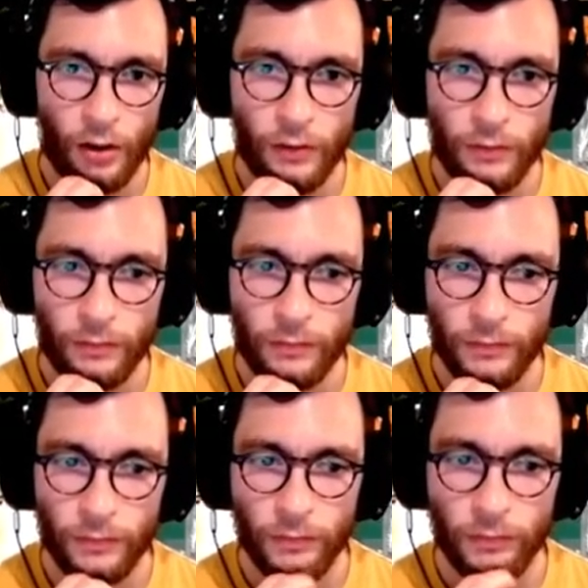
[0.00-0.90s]

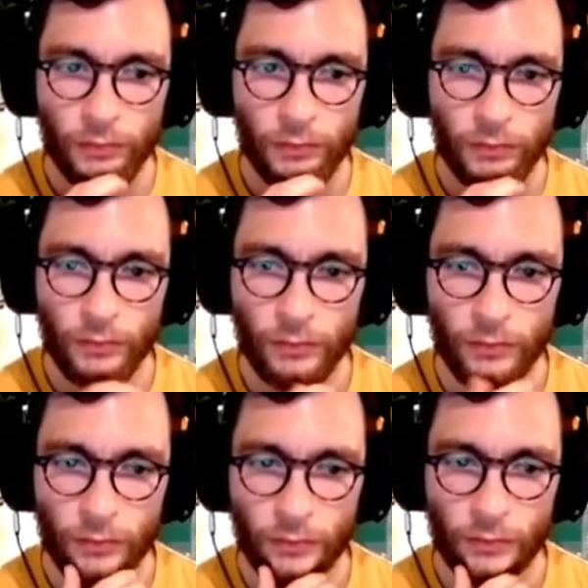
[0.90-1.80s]

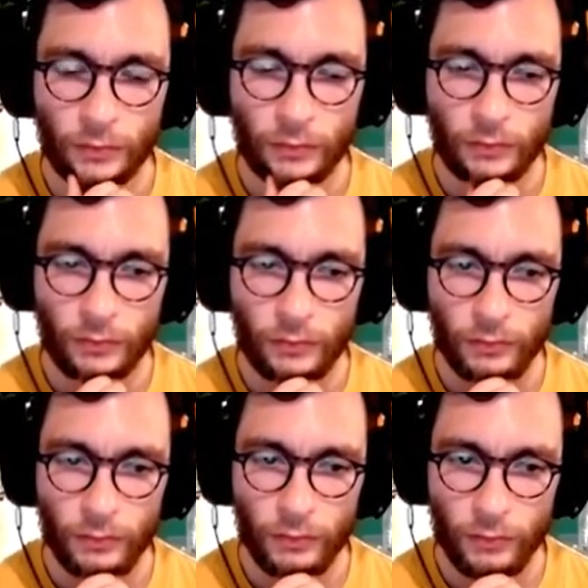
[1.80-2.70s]

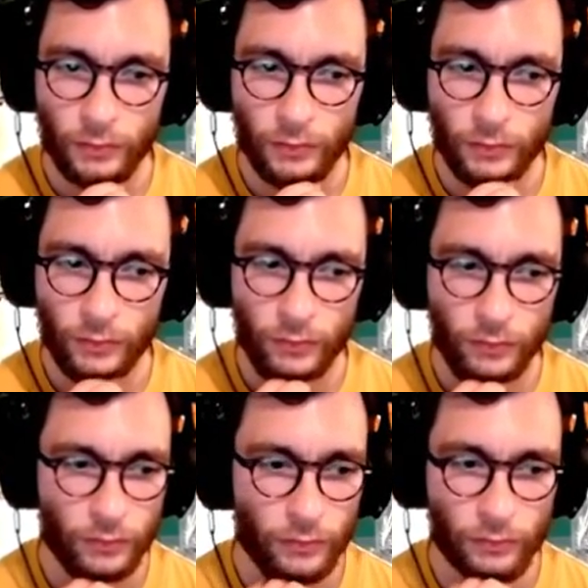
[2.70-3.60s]

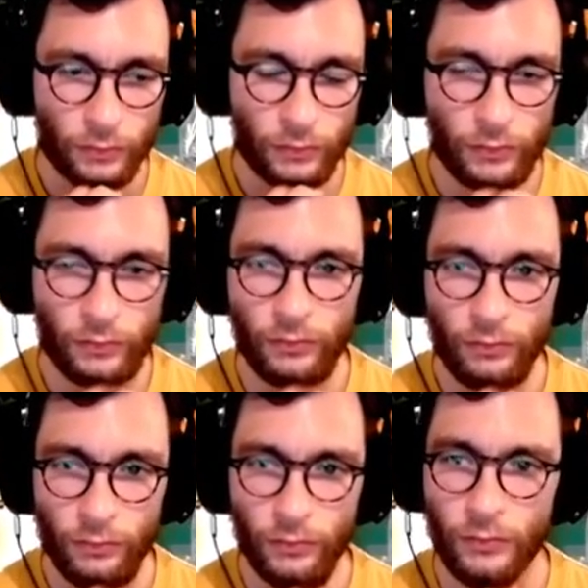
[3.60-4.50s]

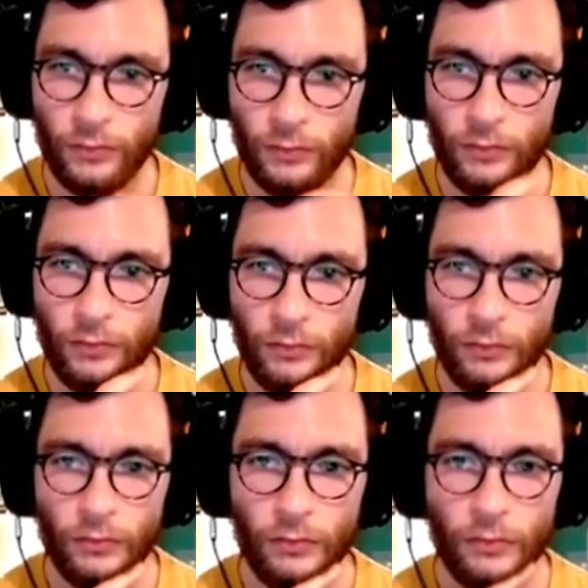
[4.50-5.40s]

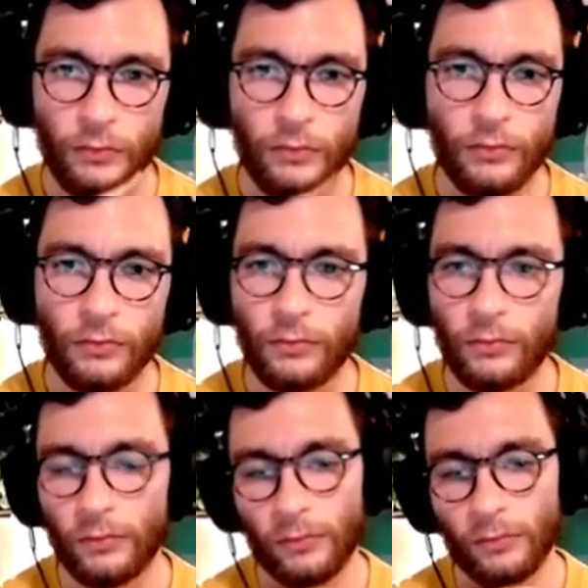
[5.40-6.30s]

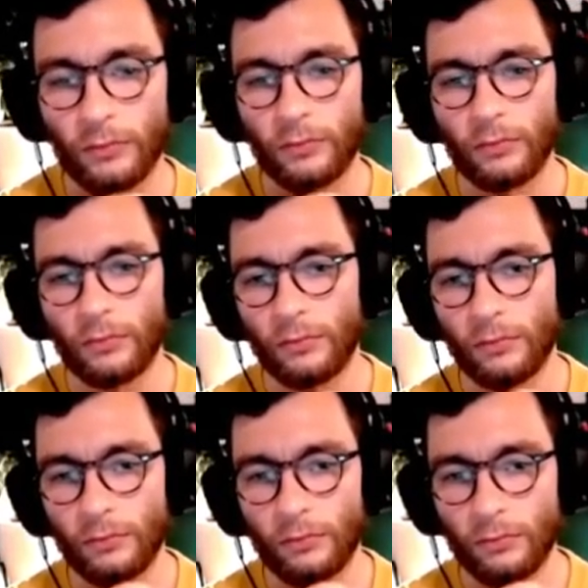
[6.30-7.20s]

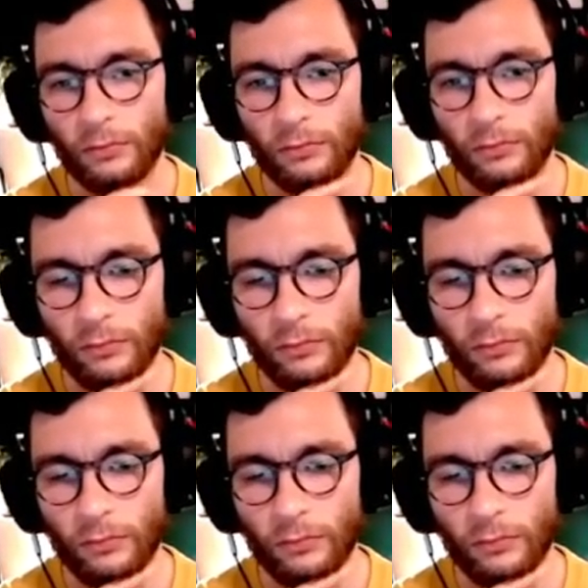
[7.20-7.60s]
This person isn't speaking.